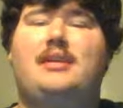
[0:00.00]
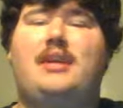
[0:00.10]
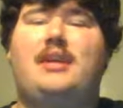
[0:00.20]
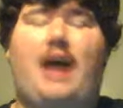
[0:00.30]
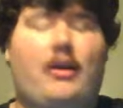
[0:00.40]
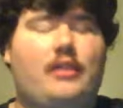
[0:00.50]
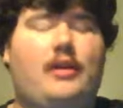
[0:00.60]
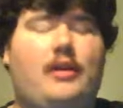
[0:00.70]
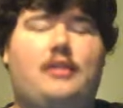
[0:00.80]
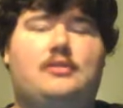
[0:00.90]
I already know
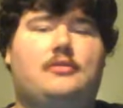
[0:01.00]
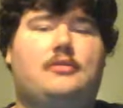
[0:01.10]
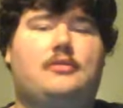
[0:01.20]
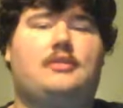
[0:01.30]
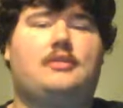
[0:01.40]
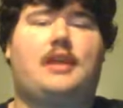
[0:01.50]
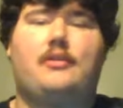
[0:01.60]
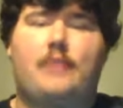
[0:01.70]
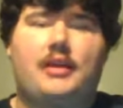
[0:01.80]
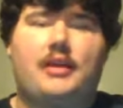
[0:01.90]
how to source, I know
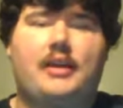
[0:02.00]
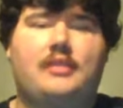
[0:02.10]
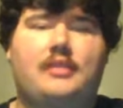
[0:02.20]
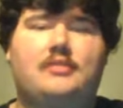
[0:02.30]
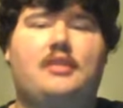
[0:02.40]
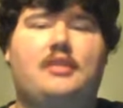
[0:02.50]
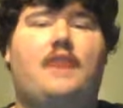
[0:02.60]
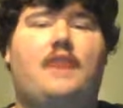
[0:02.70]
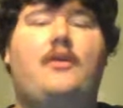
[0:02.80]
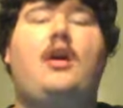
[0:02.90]
where to get the stuff,